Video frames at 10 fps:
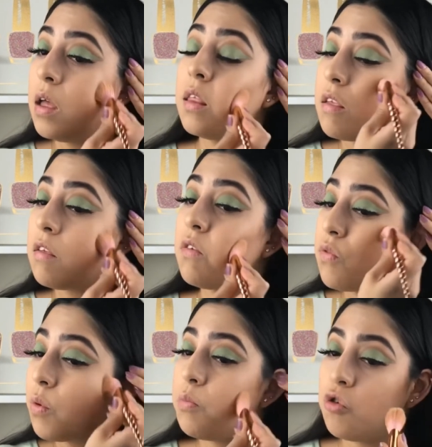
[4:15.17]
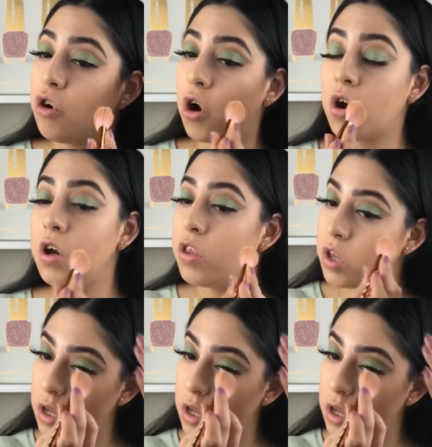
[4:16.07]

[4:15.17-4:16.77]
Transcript: This is from Tarte,